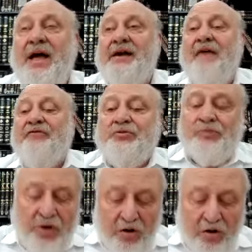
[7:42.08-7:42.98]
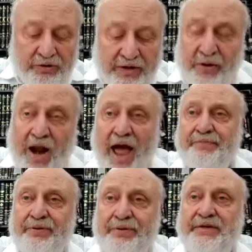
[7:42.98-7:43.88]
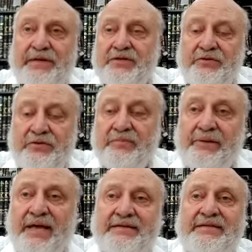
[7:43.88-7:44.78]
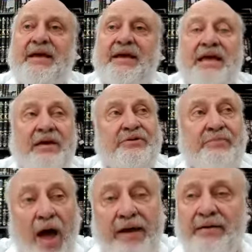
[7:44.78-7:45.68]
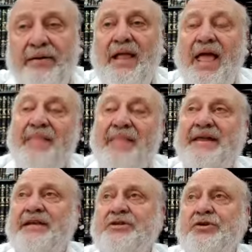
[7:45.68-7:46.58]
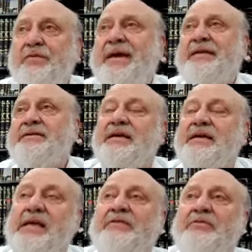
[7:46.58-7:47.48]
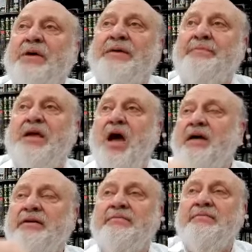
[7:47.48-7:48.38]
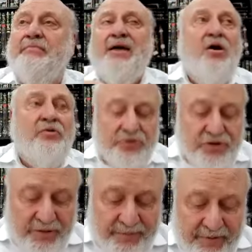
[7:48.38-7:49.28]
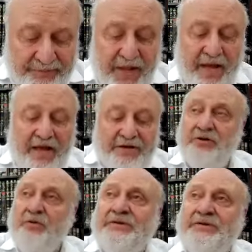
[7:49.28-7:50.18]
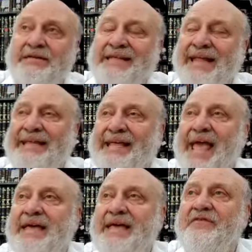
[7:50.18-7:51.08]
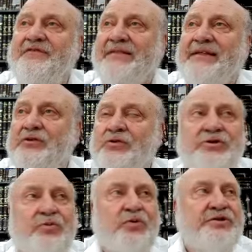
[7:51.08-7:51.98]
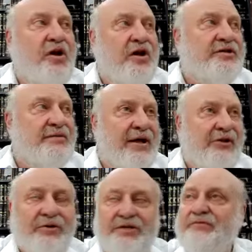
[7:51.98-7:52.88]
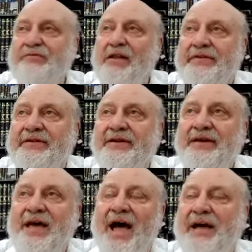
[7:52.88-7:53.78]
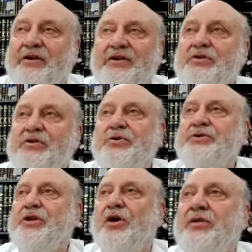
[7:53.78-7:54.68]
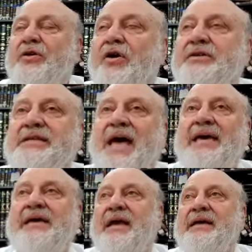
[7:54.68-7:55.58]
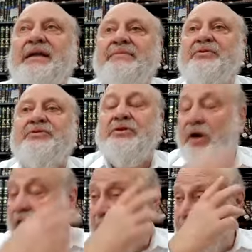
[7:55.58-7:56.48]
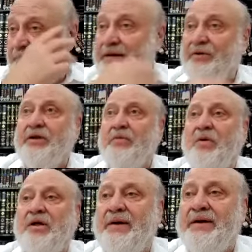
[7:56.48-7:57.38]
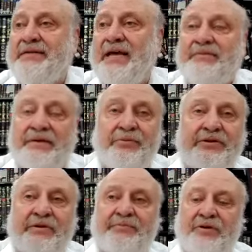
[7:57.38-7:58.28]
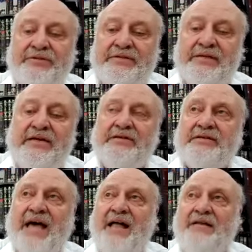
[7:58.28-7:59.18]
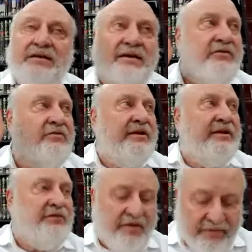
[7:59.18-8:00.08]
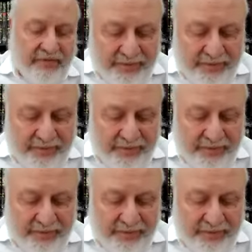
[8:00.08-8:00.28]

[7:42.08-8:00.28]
Rav Shmuel hold that when I put the Isa into place, it was mine, and that Isa remains even when, beyond my ownership. So in other it's not the gay you hear the fact that I use the words nechosamevu. It's irrelevant. I could have used the words nechosai, uh, in which Lucheder would mean only while it's my estate. once the isa is chal, it remains forever.